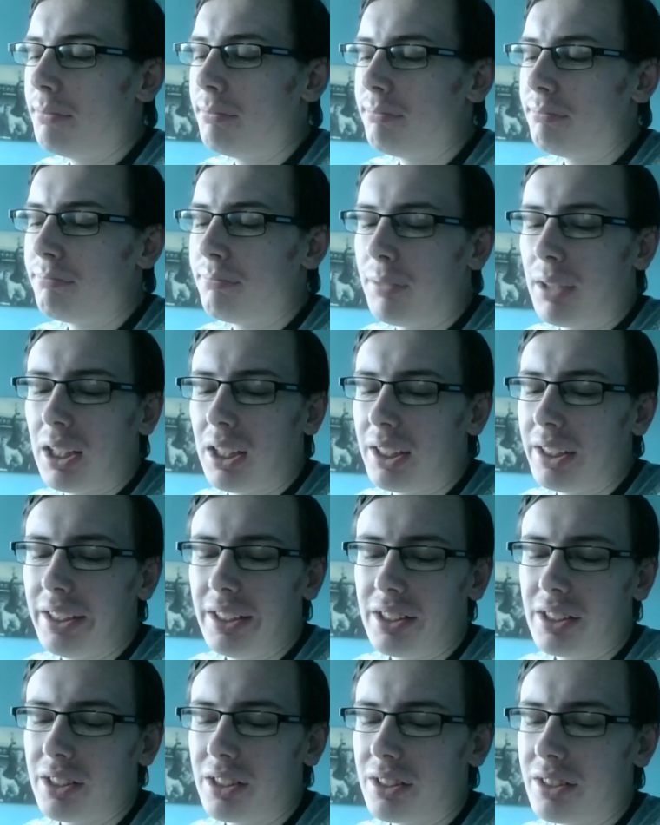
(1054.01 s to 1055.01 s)
But
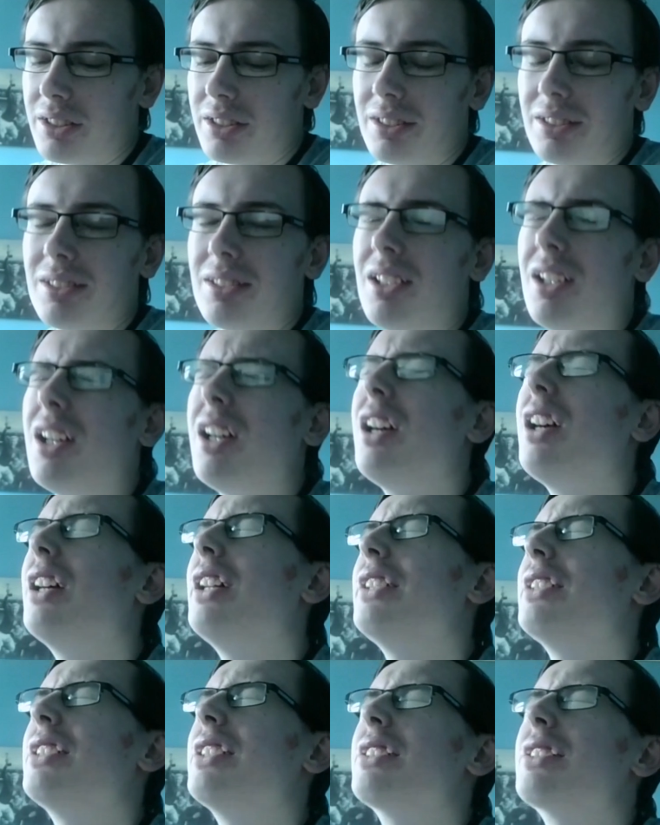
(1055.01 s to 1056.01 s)
it's just
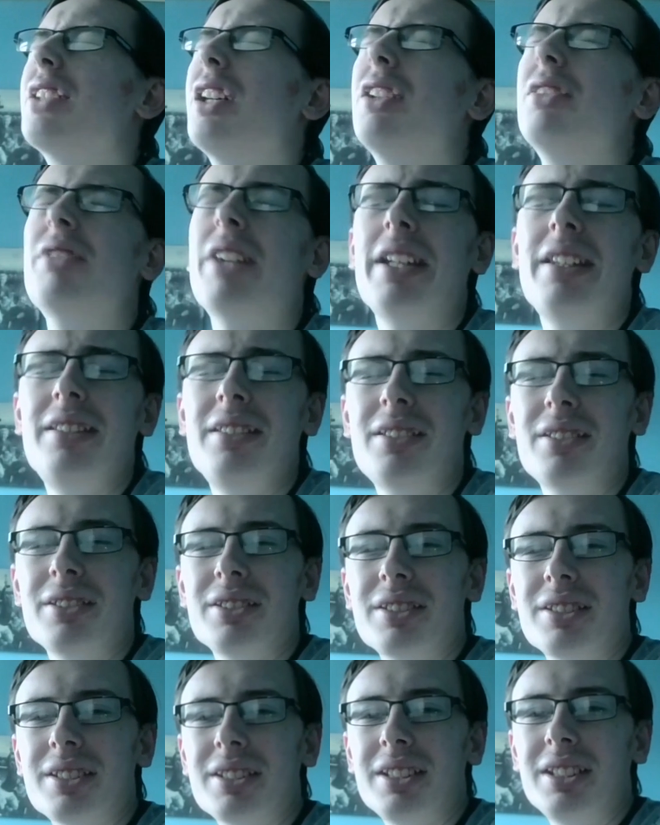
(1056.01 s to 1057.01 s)

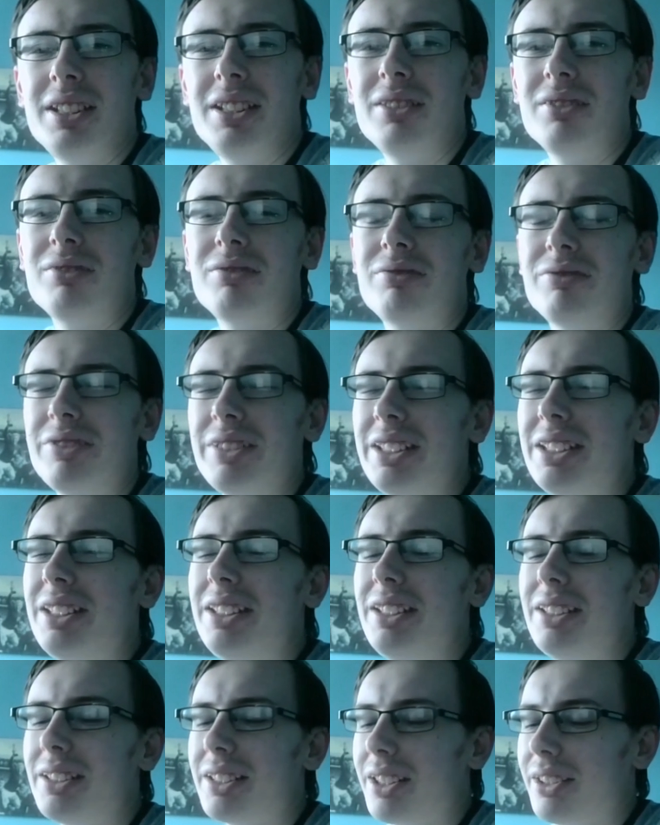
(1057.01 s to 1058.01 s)
horrendous. It
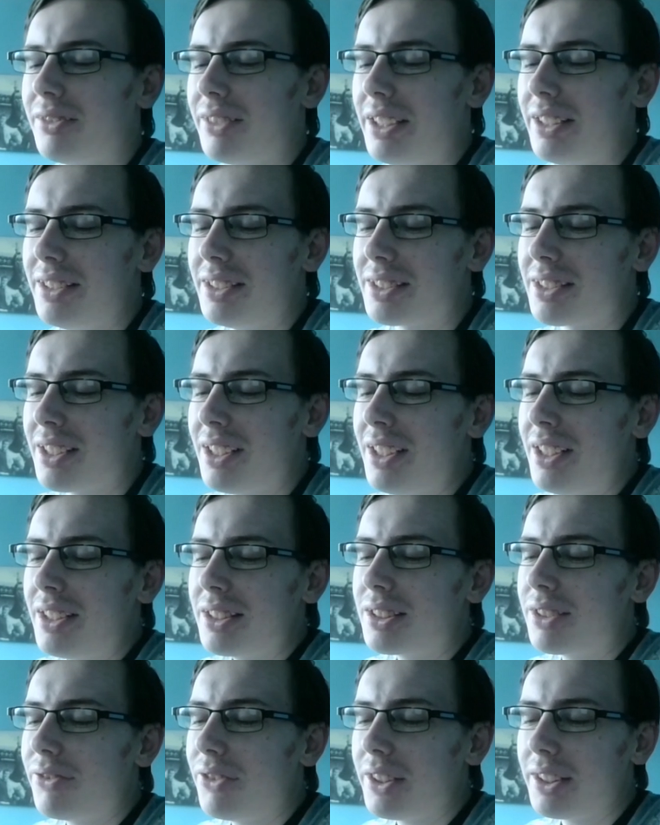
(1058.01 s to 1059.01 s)
really is horrendous
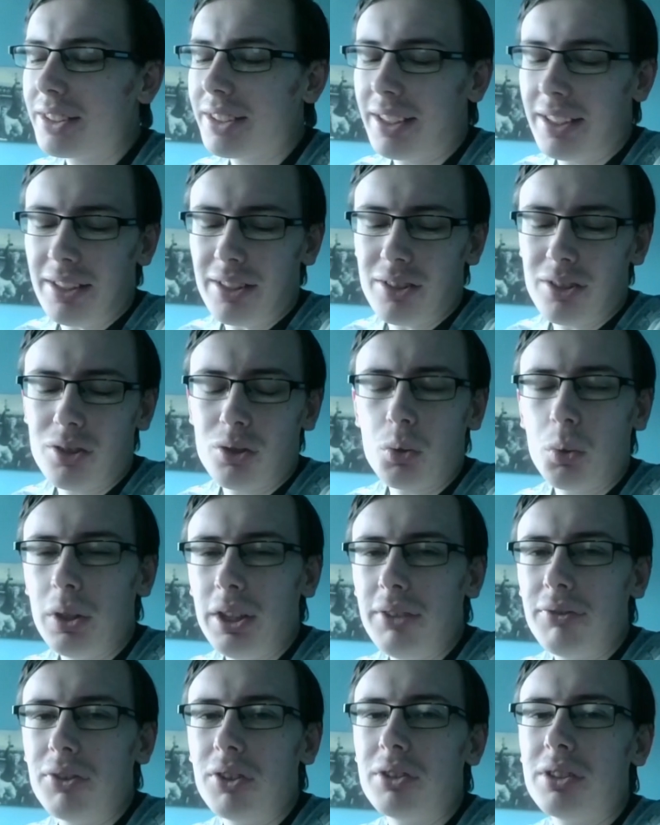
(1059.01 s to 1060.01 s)
to think that
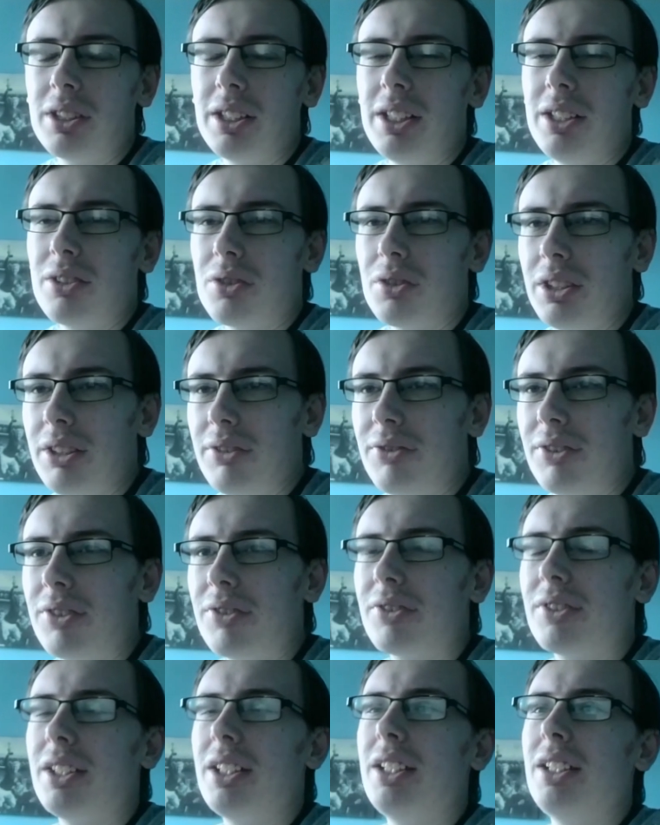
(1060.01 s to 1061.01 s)
2014,
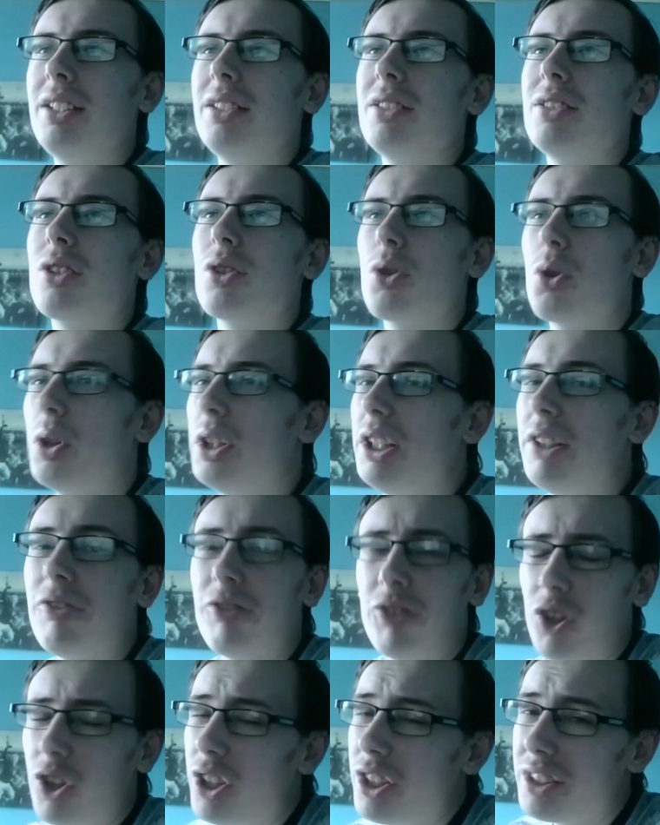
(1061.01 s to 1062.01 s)
2015,
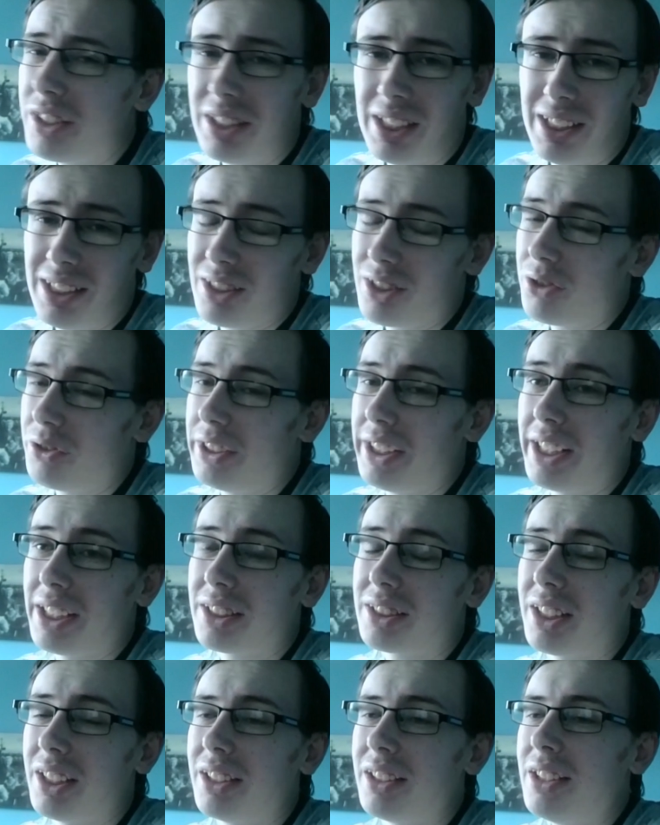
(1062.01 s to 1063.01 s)
2013 to an
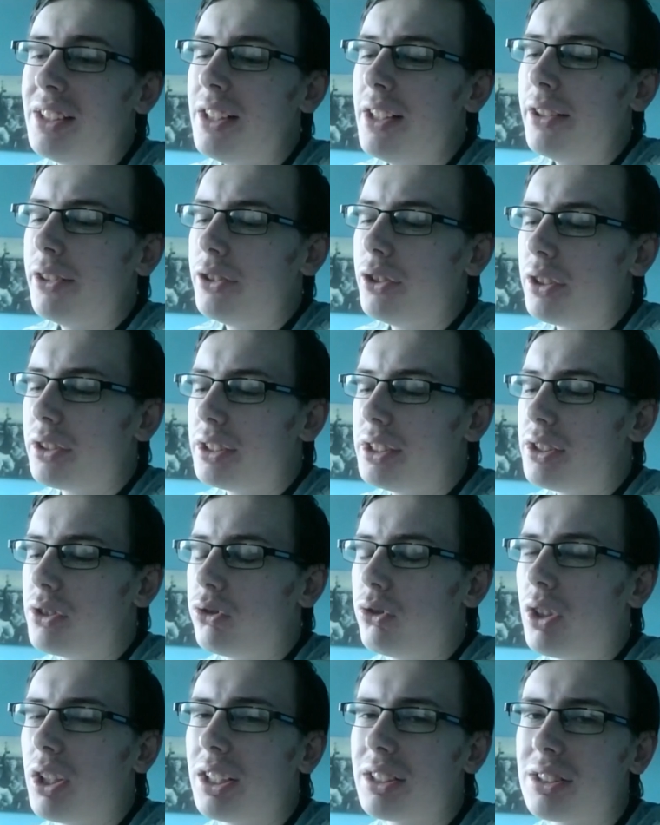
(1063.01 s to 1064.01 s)
extent, you had this
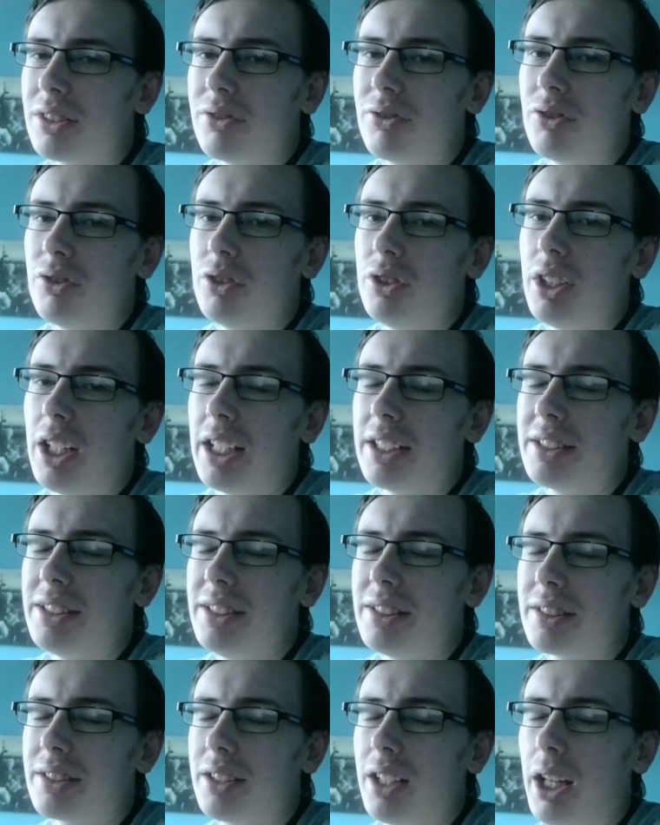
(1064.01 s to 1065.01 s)
rise of
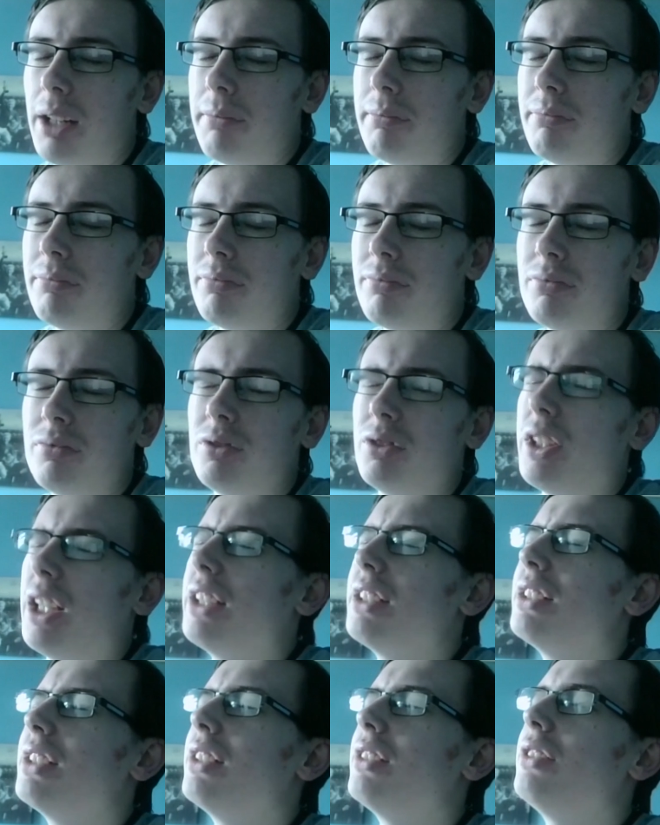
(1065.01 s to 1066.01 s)

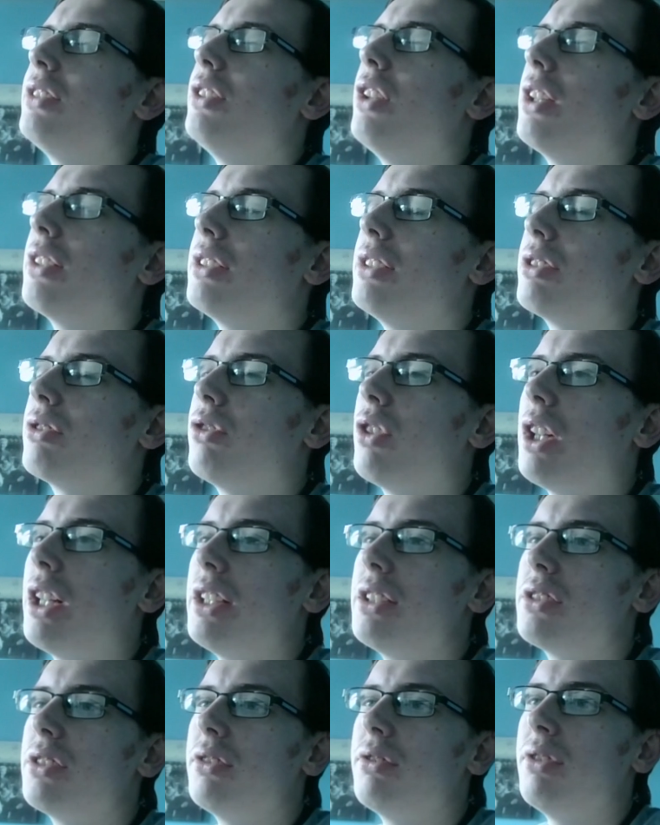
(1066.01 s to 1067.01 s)

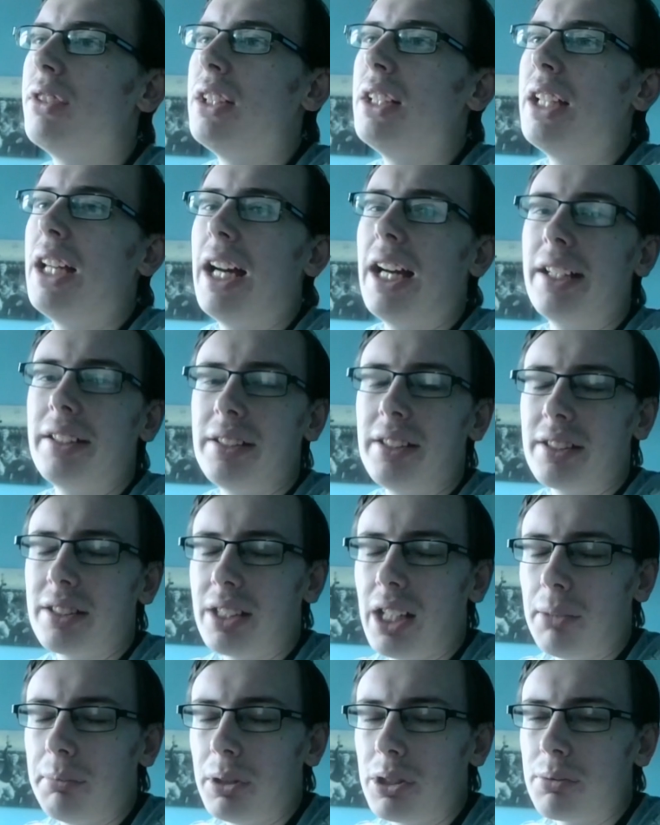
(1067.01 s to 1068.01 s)

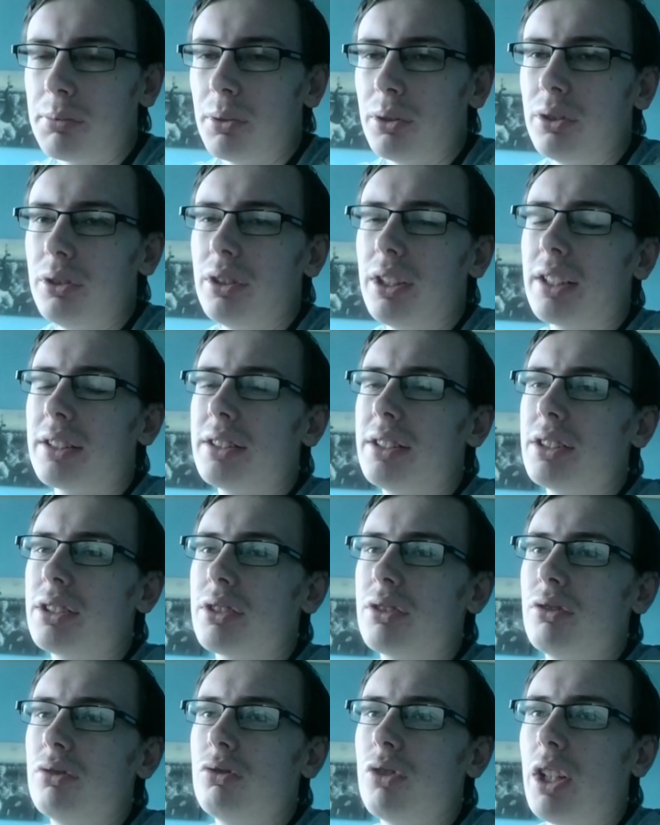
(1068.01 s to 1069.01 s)
anti-establishment. You had
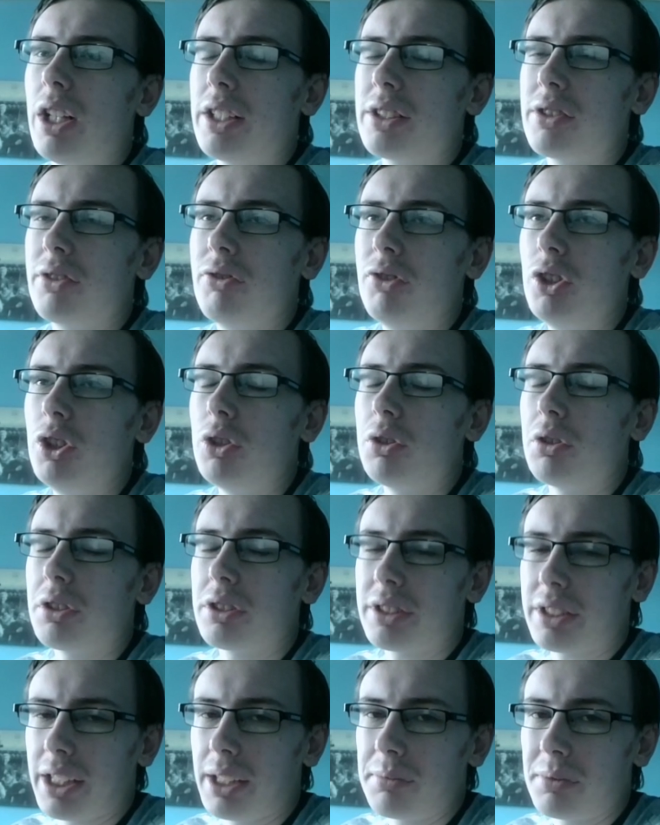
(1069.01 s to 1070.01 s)
this rise of
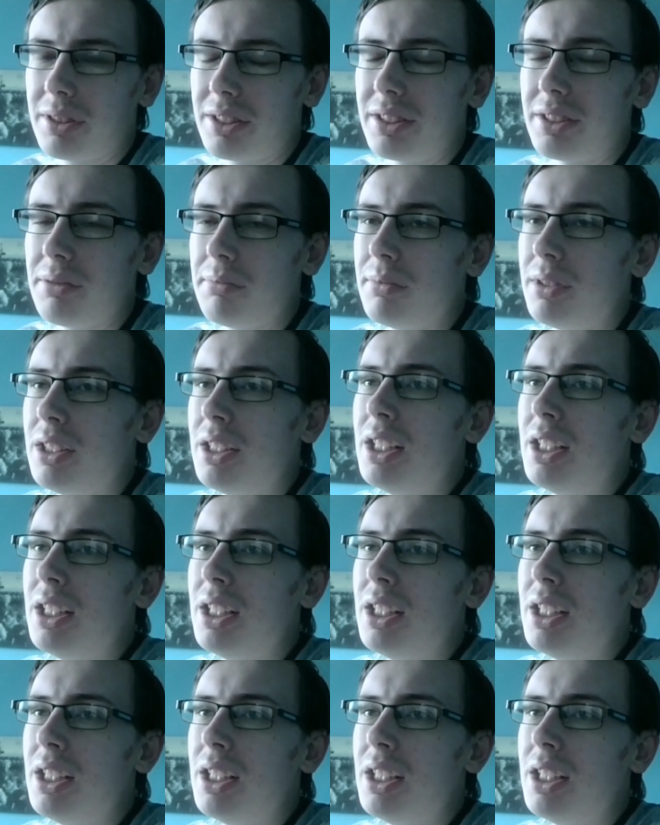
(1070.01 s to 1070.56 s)
Euroscepticism.